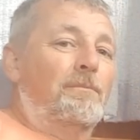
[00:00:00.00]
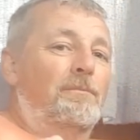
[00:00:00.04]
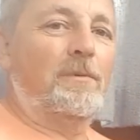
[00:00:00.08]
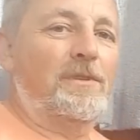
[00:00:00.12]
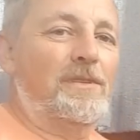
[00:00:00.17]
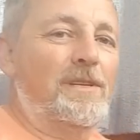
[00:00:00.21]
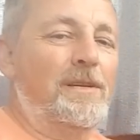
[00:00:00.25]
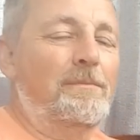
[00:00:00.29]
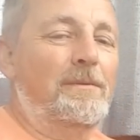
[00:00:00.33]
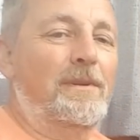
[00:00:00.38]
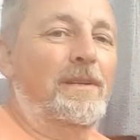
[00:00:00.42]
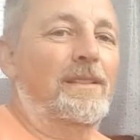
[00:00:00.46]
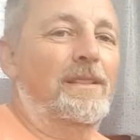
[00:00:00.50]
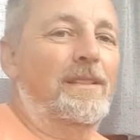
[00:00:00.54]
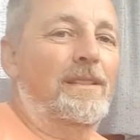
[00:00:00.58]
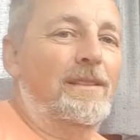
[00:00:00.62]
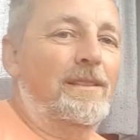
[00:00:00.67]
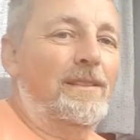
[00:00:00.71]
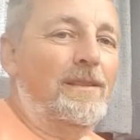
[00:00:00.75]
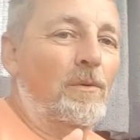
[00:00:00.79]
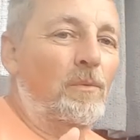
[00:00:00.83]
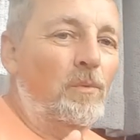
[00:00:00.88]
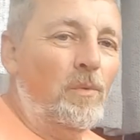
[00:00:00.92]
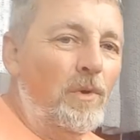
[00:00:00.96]
But simply
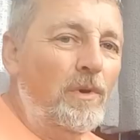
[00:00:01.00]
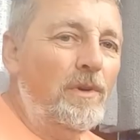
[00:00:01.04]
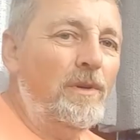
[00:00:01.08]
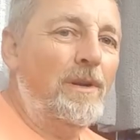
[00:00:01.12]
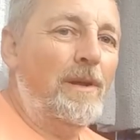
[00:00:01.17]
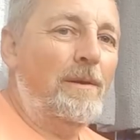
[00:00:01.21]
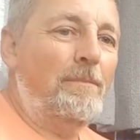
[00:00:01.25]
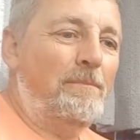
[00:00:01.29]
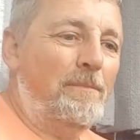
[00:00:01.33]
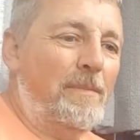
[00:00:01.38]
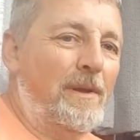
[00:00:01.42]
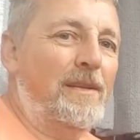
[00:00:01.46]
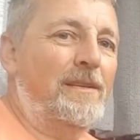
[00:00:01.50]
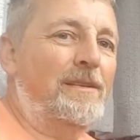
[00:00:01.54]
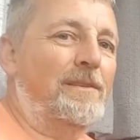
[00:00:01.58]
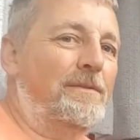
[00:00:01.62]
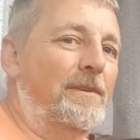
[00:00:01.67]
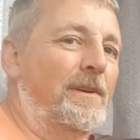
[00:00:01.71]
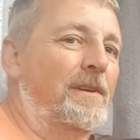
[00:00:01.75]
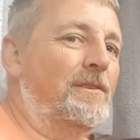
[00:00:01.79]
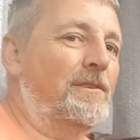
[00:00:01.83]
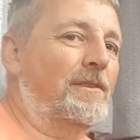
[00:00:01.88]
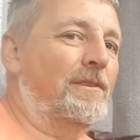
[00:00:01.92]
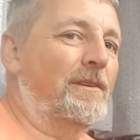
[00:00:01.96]
the one best
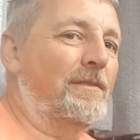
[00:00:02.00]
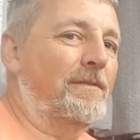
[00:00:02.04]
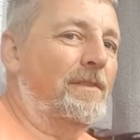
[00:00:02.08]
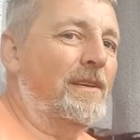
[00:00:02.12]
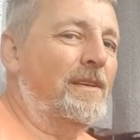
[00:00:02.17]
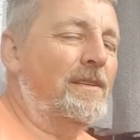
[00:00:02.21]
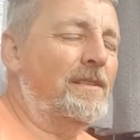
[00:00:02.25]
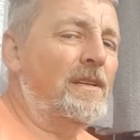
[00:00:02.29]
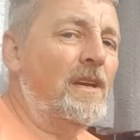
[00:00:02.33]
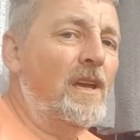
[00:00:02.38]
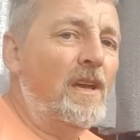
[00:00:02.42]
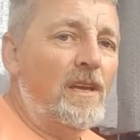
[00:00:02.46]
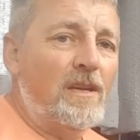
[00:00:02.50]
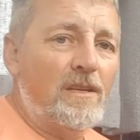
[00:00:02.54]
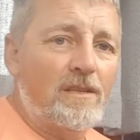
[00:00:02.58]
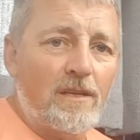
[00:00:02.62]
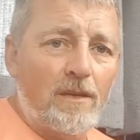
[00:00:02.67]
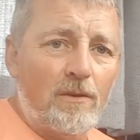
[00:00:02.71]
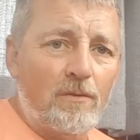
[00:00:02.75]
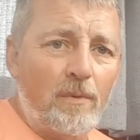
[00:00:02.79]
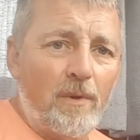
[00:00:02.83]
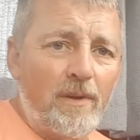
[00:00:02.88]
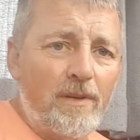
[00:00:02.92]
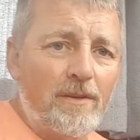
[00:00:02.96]
feature of this is
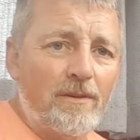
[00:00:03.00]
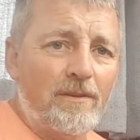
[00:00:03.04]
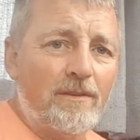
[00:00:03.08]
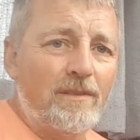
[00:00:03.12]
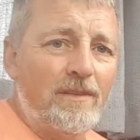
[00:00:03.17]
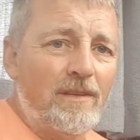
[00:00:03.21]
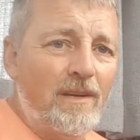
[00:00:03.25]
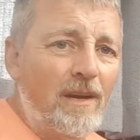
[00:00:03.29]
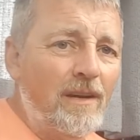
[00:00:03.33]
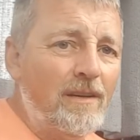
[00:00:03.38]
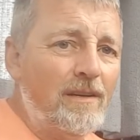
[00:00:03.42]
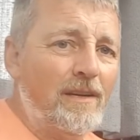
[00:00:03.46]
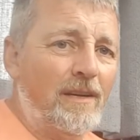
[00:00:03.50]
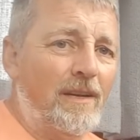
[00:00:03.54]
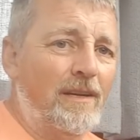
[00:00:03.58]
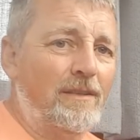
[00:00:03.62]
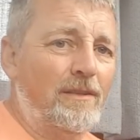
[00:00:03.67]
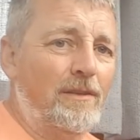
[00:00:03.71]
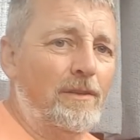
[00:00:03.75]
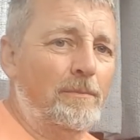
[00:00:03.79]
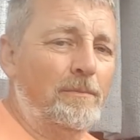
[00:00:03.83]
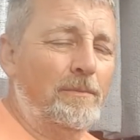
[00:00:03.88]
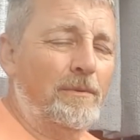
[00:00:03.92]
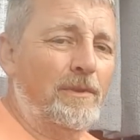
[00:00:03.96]
that when you're not
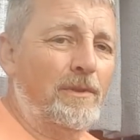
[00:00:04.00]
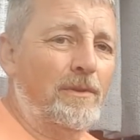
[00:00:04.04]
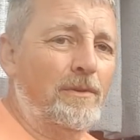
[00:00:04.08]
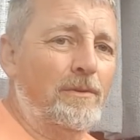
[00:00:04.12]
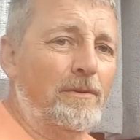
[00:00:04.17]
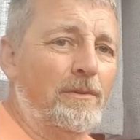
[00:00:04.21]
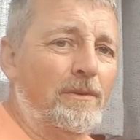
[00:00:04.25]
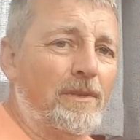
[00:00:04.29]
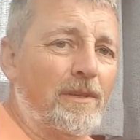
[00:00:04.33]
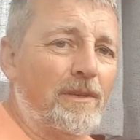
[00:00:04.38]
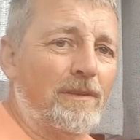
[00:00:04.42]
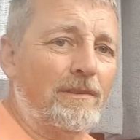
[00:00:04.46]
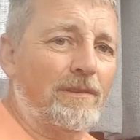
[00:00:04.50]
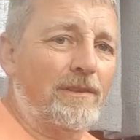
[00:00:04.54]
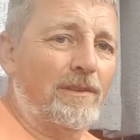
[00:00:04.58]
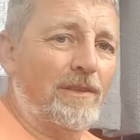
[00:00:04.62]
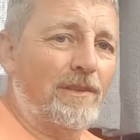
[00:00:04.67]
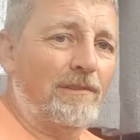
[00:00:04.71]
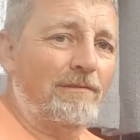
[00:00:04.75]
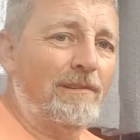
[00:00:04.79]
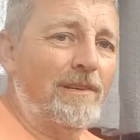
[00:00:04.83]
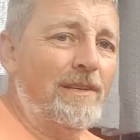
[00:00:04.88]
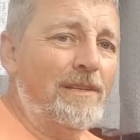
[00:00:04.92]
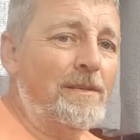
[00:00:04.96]
connected up to the,
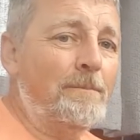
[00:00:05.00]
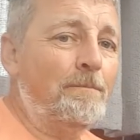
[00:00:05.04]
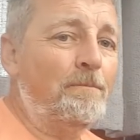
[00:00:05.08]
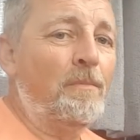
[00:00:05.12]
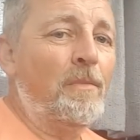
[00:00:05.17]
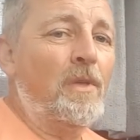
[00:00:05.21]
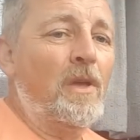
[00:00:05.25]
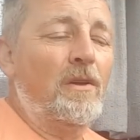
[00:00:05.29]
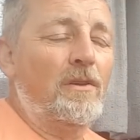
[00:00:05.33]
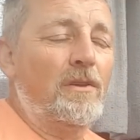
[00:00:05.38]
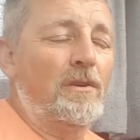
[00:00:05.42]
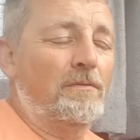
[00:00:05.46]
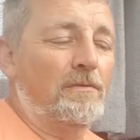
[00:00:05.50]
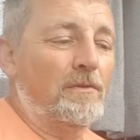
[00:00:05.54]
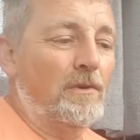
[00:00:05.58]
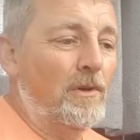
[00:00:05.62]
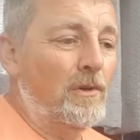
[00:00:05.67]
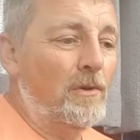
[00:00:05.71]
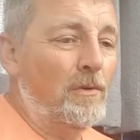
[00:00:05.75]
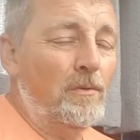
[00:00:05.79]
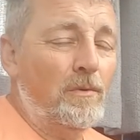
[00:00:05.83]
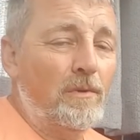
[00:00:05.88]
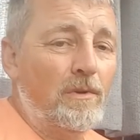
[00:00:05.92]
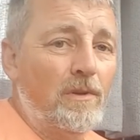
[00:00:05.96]
the grid, you've
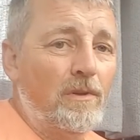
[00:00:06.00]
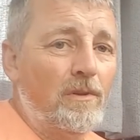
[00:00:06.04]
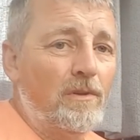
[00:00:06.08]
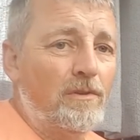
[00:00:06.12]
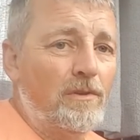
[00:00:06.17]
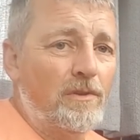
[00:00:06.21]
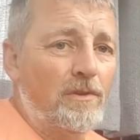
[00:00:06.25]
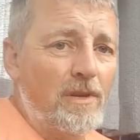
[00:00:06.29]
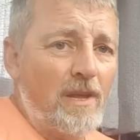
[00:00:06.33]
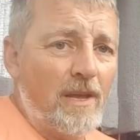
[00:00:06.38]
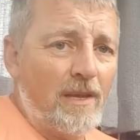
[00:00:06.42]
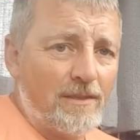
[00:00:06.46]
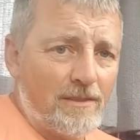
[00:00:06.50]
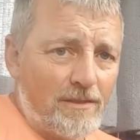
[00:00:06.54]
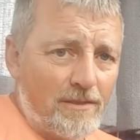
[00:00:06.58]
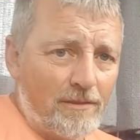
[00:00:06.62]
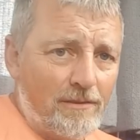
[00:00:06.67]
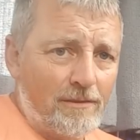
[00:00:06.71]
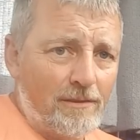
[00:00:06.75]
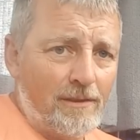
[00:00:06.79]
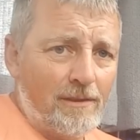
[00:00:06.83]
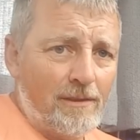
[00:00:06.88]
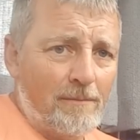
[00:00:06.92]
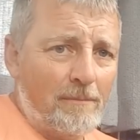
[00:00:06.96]
no
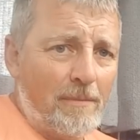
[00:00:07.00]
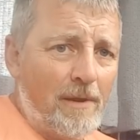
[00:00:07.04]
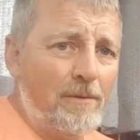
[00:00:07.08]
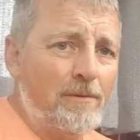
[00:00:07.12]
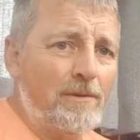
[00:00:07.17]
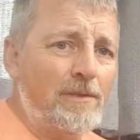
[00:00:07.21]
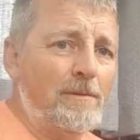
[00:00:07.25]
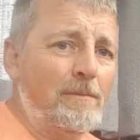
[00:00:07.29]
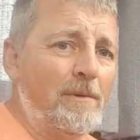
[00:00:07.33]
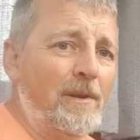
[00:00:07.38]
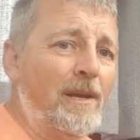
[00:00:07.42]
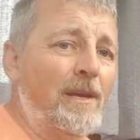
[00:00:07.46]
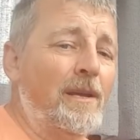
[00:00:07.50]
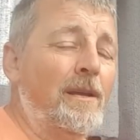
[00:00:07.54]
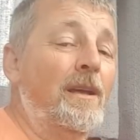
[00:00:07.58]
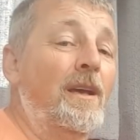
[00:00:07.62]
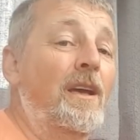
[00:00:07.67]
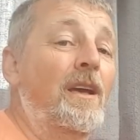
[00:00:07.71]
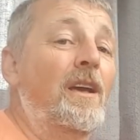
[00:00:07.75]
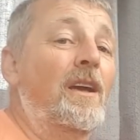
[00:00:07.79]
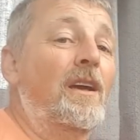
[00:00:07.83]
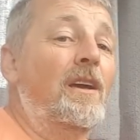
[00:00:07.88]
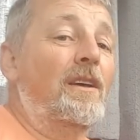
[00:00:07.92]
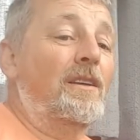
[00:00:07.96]
external power supply,
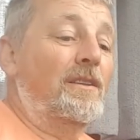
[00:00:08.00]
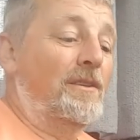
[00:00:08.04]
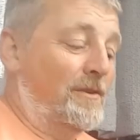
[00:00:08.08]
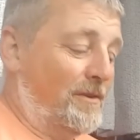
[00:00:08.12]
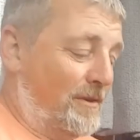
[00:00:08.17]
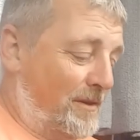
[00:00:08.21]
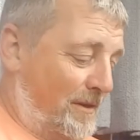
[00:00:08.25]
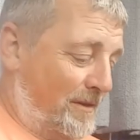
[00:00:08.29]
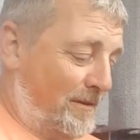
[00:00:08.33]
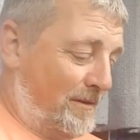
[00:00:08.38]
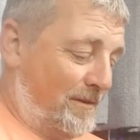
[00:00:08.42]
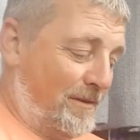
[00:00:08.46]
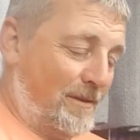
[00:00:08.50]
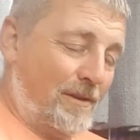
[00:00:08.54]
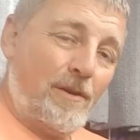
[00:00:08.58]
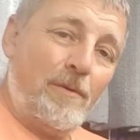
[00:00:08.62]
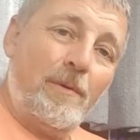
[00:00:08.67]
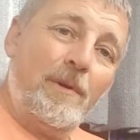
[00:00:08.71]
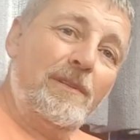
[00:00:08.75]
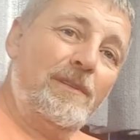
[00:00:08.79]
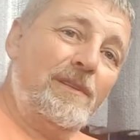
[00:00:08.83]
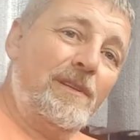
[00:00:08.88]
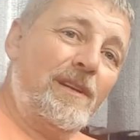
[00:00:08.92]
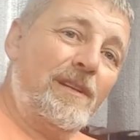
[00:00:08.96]
you can
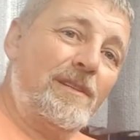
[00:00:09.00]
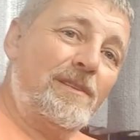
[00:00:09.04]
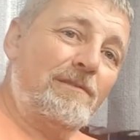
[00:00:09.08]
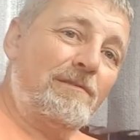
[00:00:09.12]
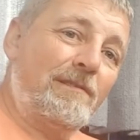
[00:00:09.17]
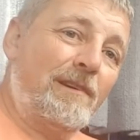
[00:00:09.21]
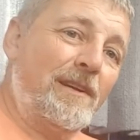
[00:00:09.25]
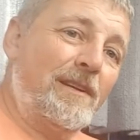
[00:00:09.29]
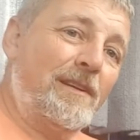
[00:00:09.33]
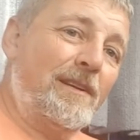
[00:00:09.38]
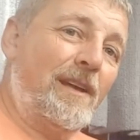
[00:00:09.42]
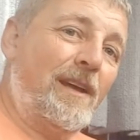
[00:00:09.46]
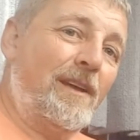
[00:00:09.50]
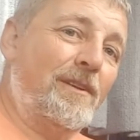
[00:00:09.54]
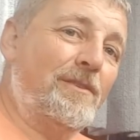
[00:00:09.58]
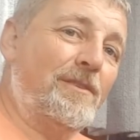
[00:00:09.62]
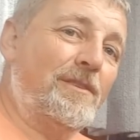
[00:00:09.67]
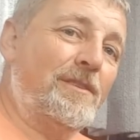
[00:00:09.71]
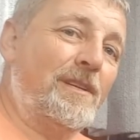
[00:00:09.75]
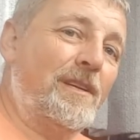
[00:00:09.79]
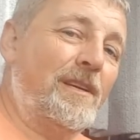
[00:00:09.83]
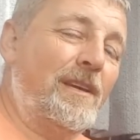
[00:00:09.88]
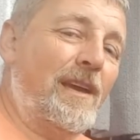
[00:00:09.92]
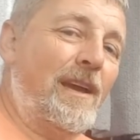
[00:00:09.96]
go onto that screen and
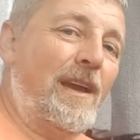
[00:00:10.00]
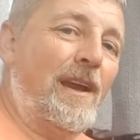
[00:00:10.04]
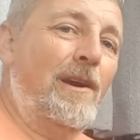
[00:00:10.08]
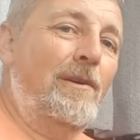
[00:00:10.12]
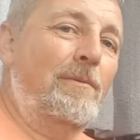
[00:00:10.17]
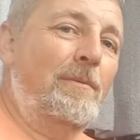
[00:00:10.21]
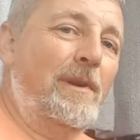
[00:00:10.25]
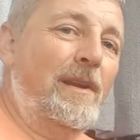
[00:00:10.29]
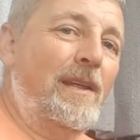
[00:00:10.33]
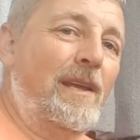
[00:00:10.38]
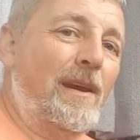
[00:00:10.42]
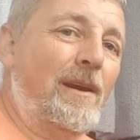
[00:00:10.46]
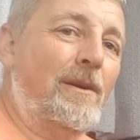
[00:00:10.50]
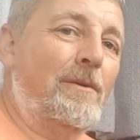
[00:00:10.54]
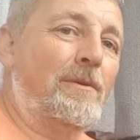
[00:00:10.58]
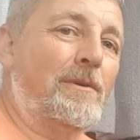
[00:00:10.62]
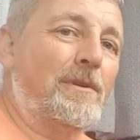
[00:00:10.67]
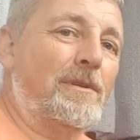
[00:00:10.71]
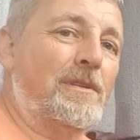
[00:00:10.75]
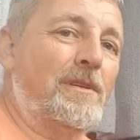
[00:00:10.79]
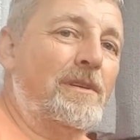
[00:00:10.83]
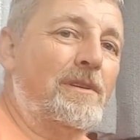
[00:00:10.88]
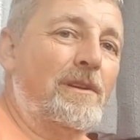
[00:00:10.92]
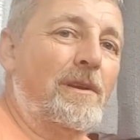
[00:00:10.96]
just see how many
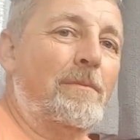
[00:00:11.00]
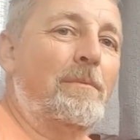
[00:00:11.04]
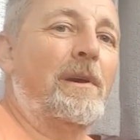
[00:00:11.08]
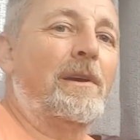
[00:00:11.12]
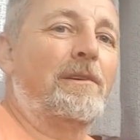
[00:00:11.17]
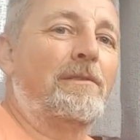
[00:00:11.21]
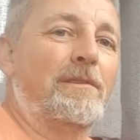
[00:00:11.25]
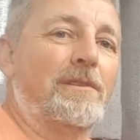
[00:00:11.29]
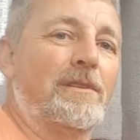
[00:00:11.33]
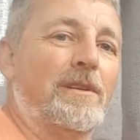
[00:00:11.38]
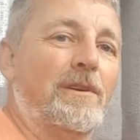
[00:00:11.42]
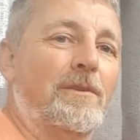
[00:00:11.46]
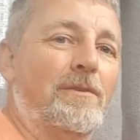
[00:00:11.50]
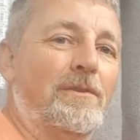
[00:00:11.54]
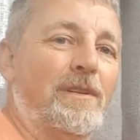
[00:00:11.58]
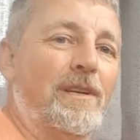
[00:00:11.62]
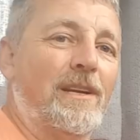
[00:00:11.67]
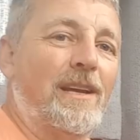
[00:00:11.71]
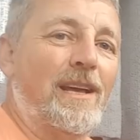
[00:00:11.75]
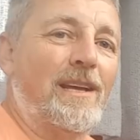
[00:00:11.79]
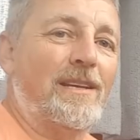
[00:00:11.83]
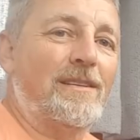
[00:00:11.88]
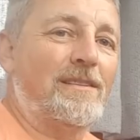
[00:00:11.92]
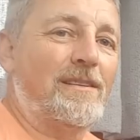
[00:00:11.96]
hours your batteries are going
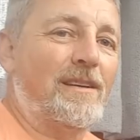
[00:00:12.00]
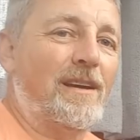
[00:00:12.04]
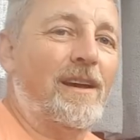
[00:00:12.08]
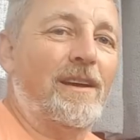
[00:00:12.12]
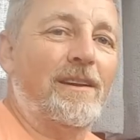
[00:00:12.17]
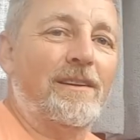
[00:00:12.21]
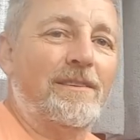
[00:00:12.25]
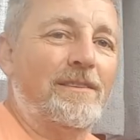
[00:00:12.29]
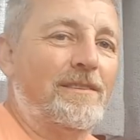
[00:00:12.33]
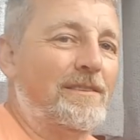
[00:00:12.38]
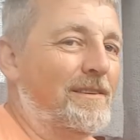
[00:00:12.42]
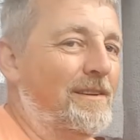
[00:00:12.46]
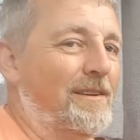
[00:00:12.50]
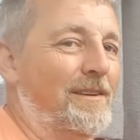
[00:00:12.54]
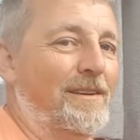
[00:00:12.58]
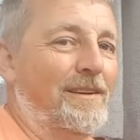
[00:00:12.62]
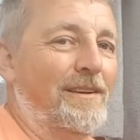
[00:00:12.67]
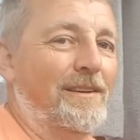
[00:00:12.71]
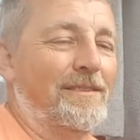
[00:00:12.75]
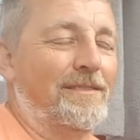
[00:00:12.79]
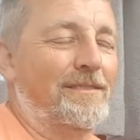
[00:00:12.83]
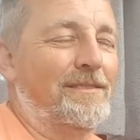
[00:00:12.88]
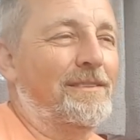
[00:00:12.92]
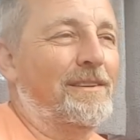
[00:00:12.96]
to last, and
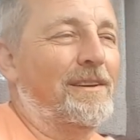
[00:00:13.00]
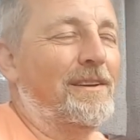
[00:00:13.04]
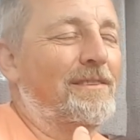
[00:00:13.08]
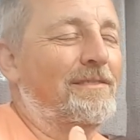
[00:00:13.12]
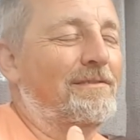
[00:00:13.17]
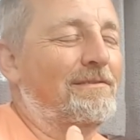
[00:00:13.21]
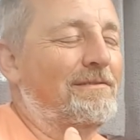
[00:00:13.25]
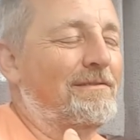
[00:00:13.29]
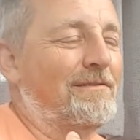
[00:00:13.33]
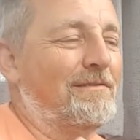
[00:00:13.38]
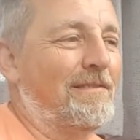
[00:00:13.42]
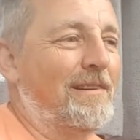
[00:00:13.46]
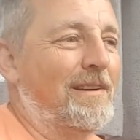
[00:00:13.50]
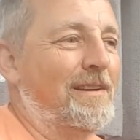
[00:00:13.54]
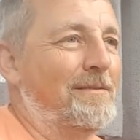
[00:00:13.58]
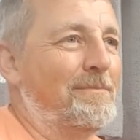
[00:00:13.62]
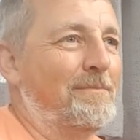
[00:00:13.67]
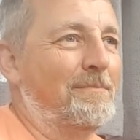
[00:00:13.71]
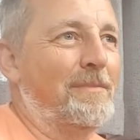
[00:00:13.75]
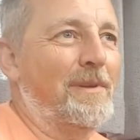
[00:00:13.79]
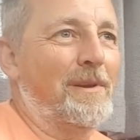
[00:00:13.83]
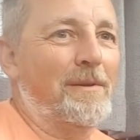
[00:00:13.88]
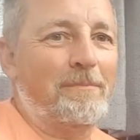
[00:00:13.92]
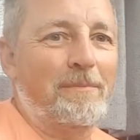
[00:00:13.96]
it's a
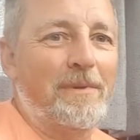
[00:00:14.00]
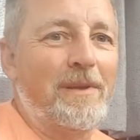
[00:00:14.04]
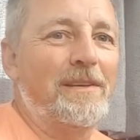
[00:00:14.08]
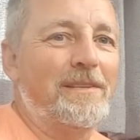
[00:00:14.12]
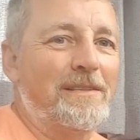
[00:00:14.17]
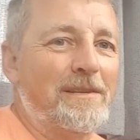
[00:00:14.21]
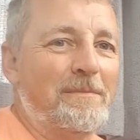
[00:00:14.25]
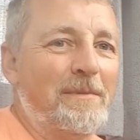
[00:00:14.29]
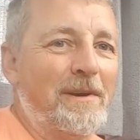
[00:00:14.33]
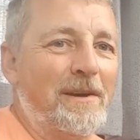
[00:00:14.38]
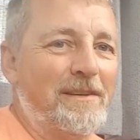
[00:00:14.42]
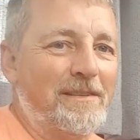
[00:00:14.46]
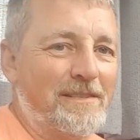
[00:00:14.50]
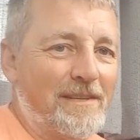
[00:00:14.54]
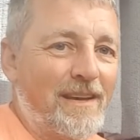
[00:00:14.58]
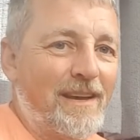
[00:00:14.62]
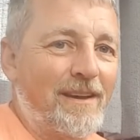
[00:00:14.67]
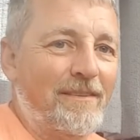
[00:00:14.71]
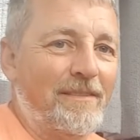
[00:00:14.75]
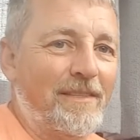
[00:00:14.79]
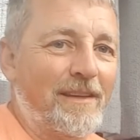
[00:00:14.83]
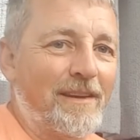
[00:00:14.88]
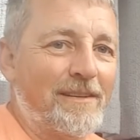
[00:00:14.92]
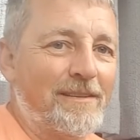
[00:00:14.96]
great bit of peace of mind to
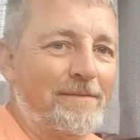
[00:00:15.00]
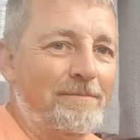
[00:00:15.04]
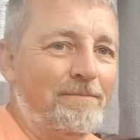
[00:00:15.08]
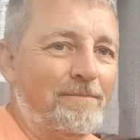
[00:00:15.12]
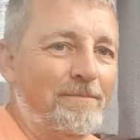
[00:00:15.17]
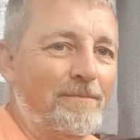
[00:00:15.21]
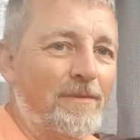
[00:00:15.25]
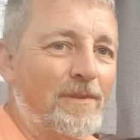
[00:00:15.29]
have that.